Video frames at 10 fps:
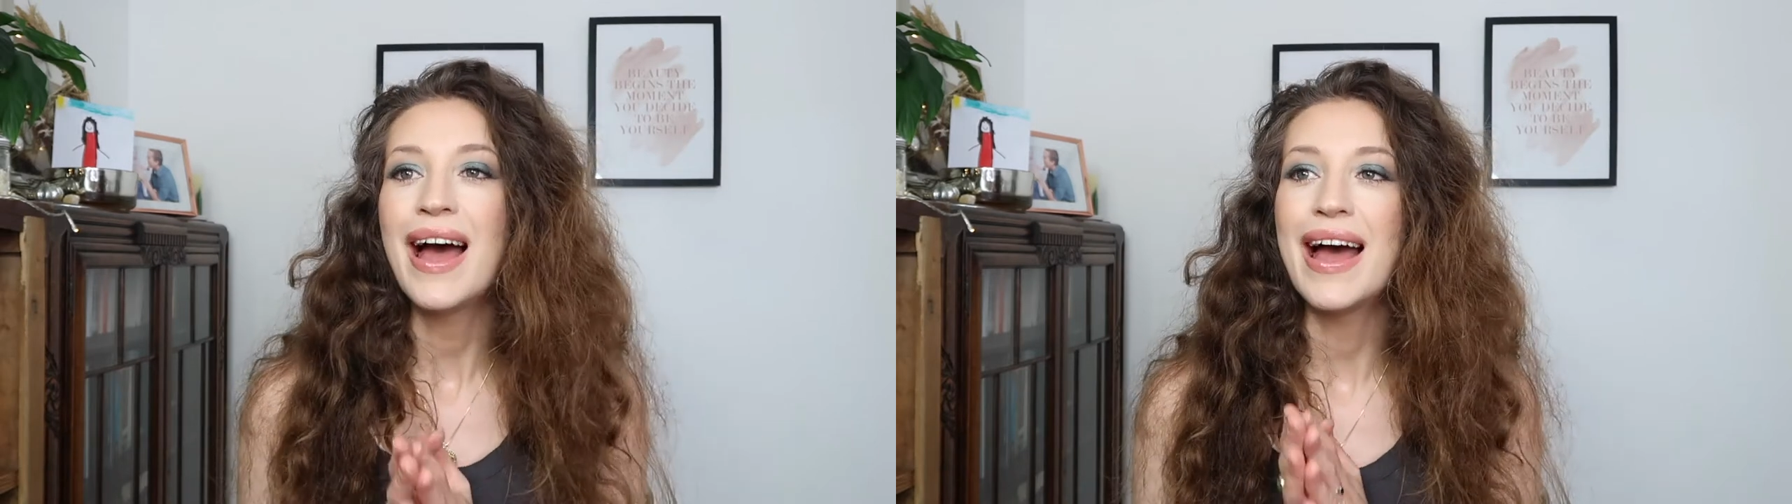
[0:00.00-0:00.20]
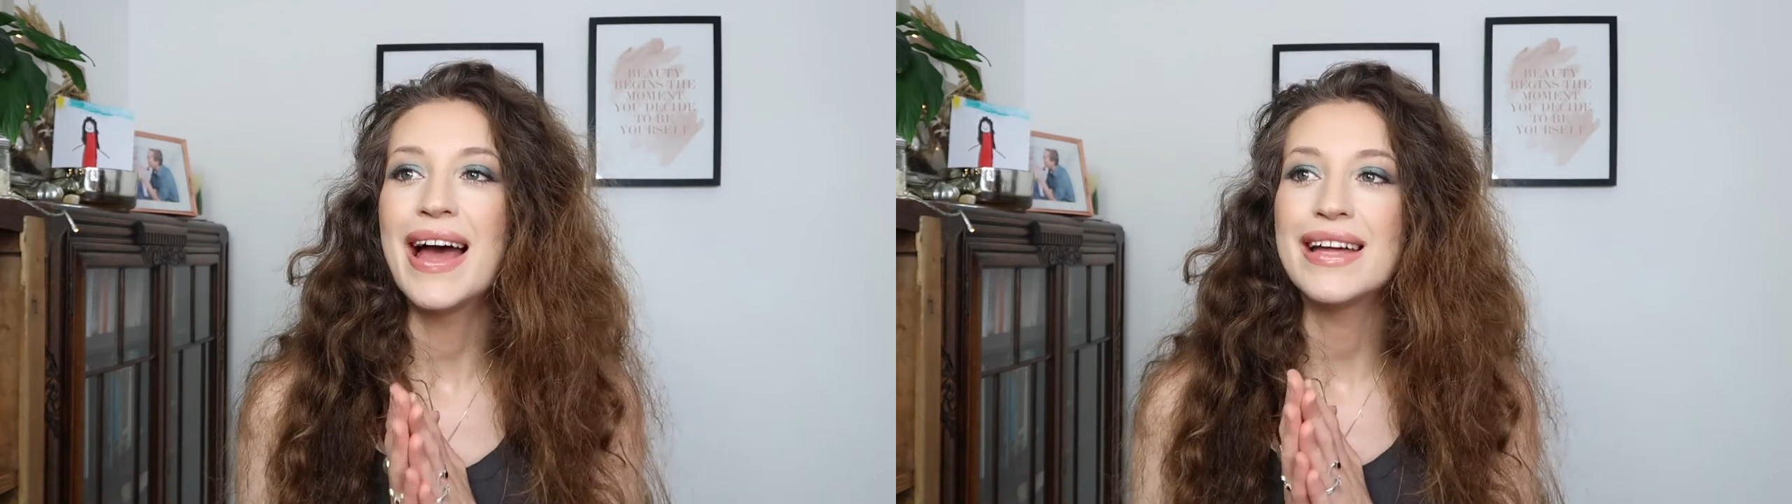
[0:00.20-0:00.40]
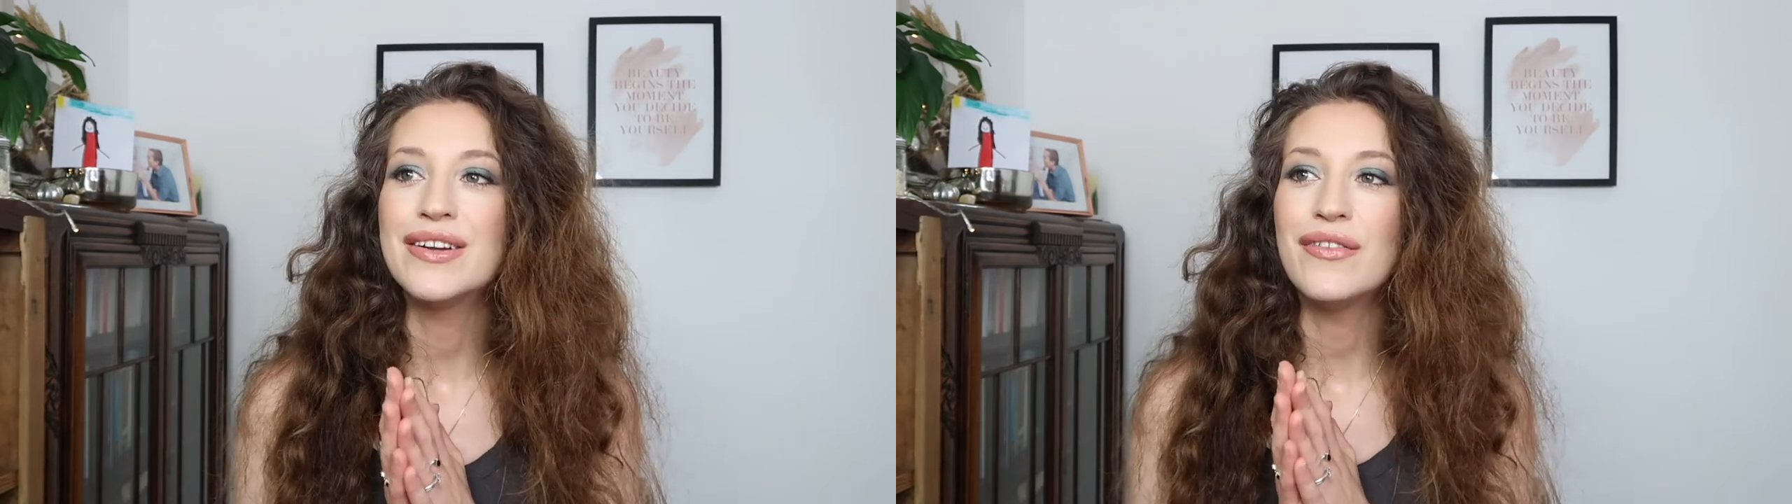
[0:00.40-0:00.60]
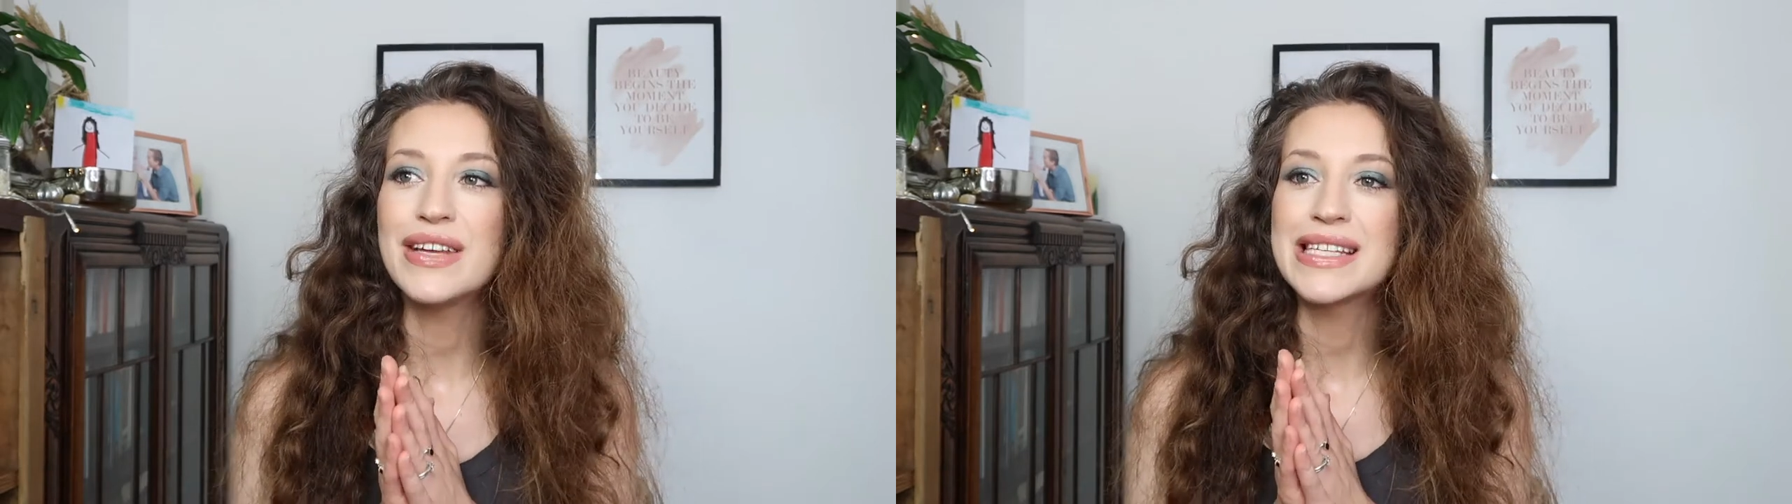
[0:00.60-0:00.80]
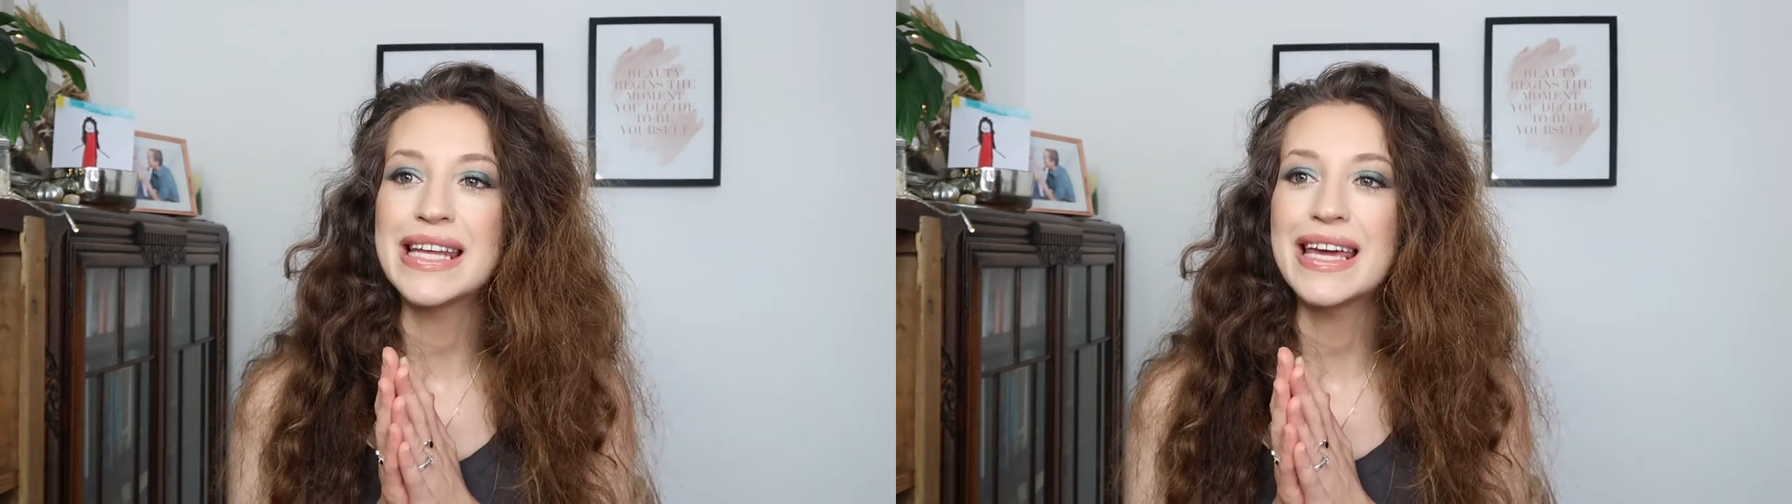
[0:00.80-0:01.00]
and
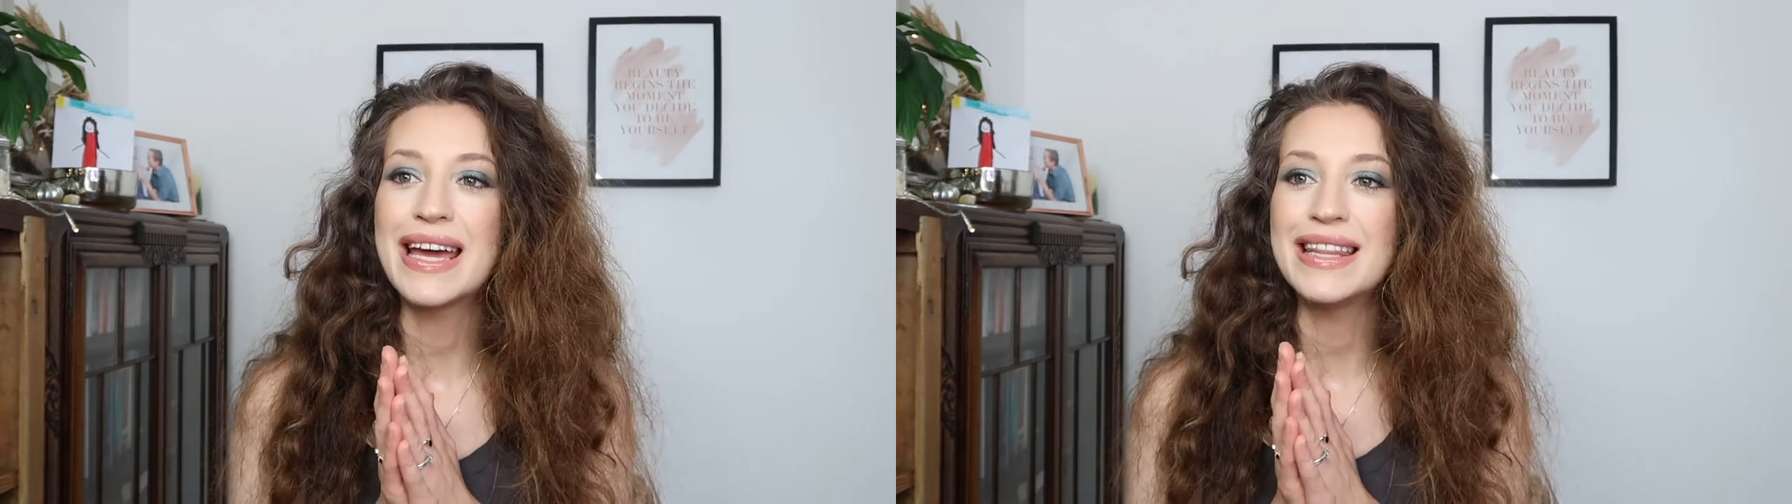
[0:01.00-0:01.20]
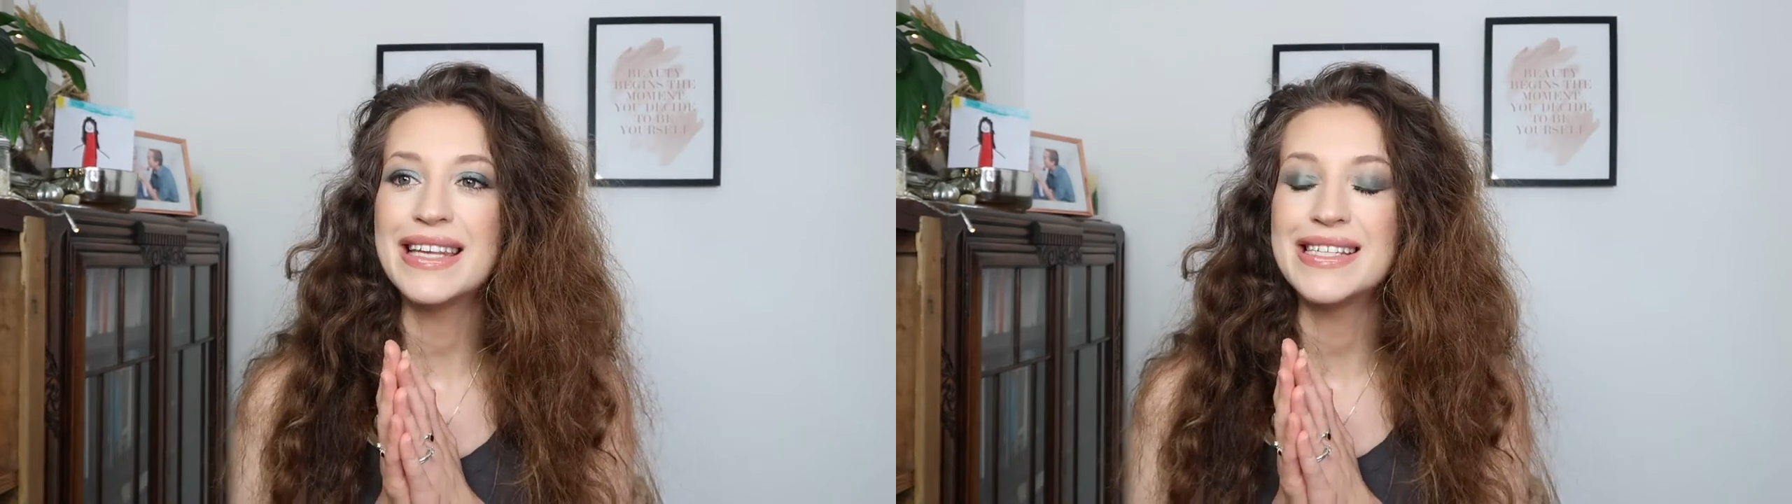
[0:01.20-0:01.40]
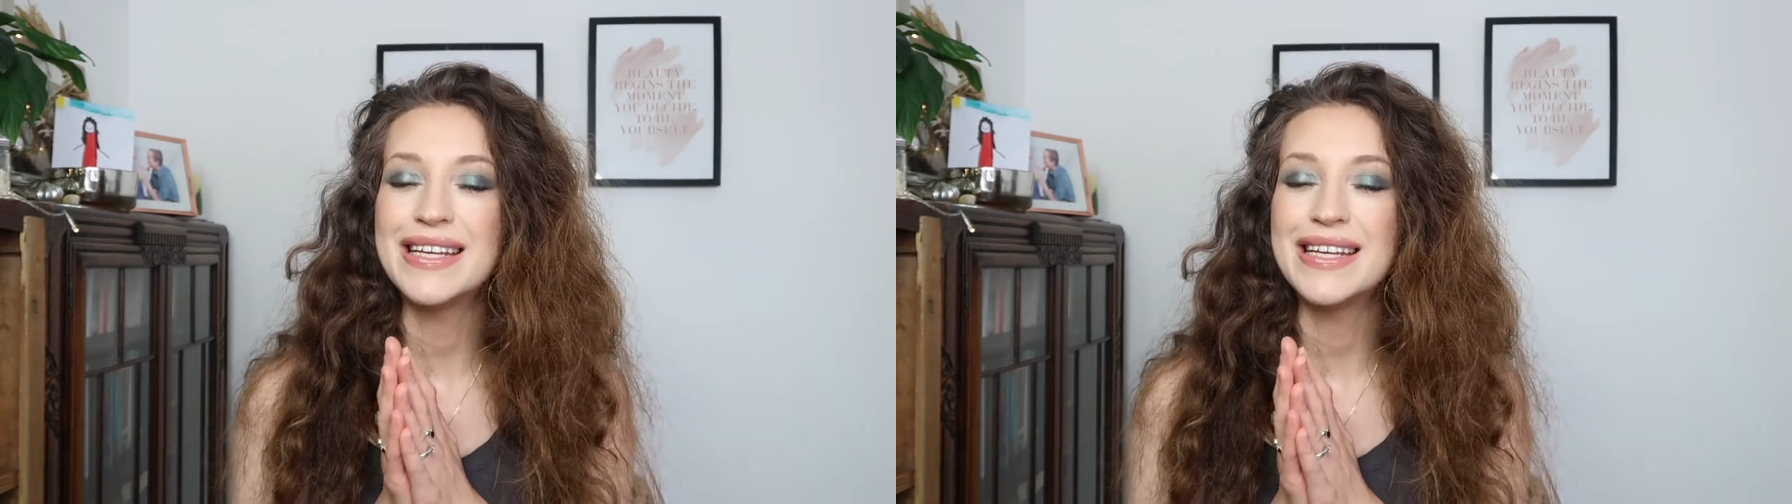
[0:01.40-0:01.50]
obviously this